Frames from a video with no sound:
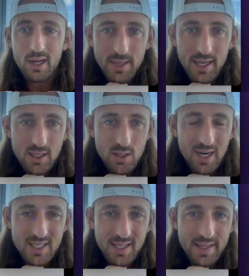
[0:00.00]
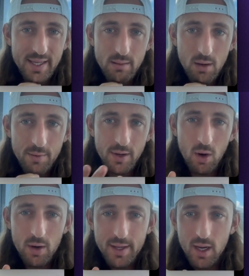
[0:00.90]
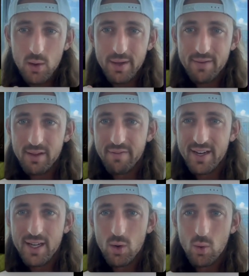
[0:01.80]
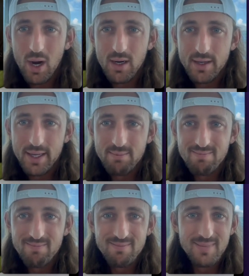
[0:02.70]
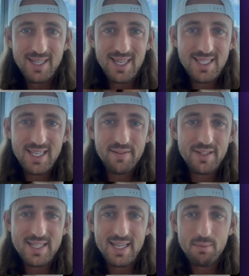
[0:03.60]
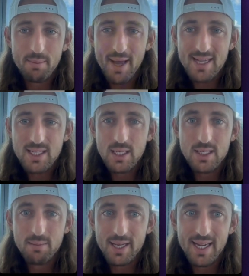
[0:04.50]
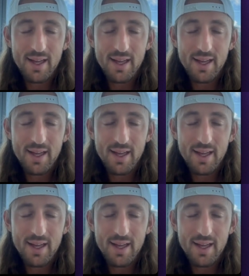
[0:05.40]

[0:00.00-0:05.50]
Yeah, so honestly, the audio, even the video quality, it doesn't even seem the best to me.